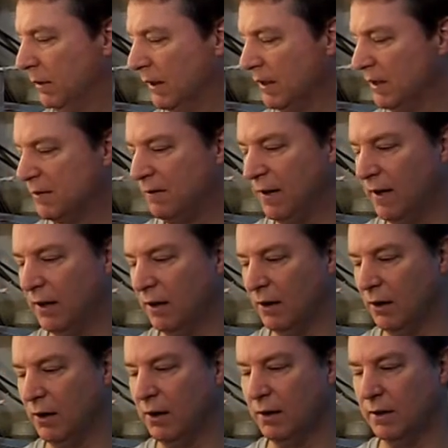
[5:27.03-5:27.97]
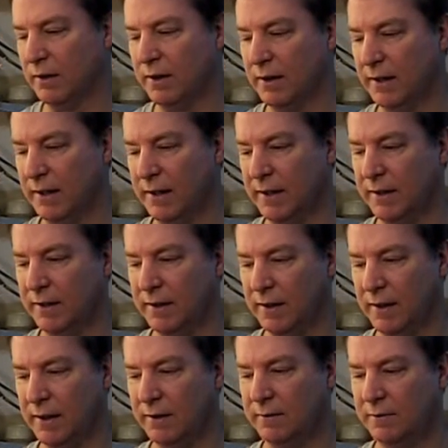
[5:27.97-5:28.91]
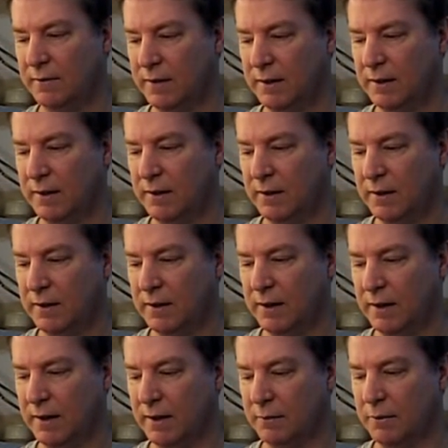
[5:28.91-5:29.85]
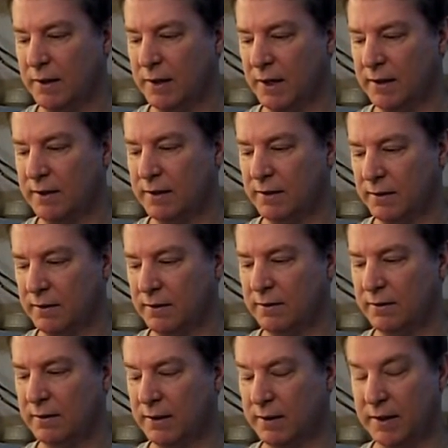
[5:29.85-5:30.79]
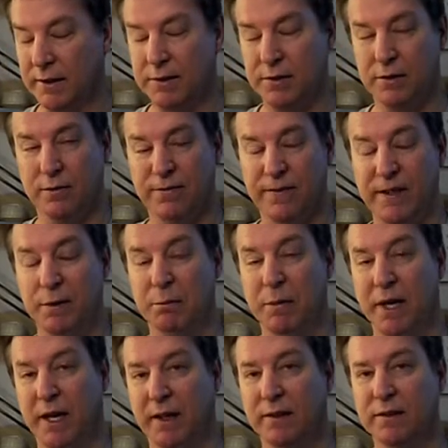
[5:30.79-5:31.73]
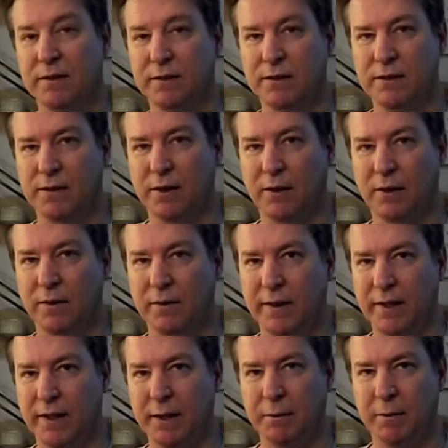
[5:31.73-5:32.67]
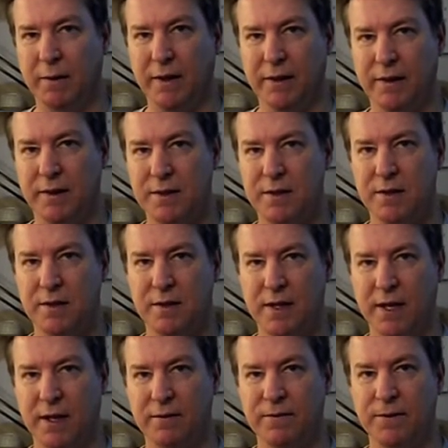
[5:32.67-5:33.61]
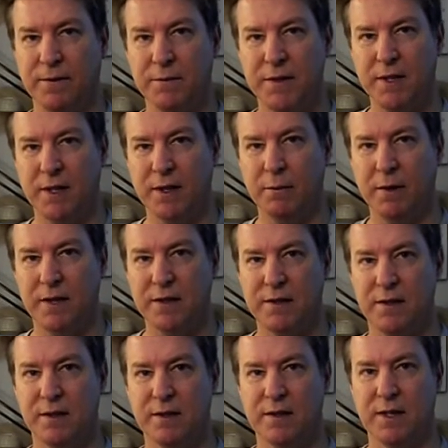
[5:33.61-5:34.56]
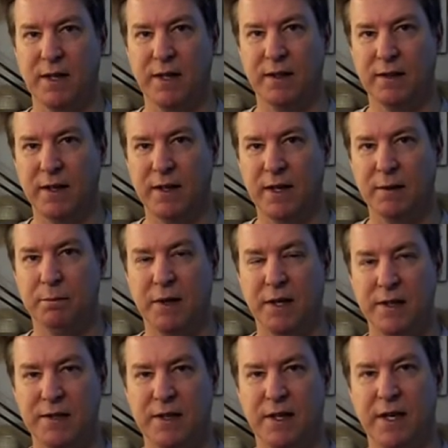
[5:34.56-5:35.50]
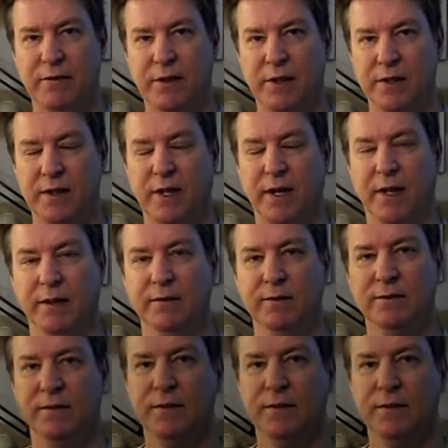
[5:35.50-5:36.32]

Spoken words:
please follow along. And I would like to get your feedback. So anyway, this is Ken from Silly West saying God bless and have a good day.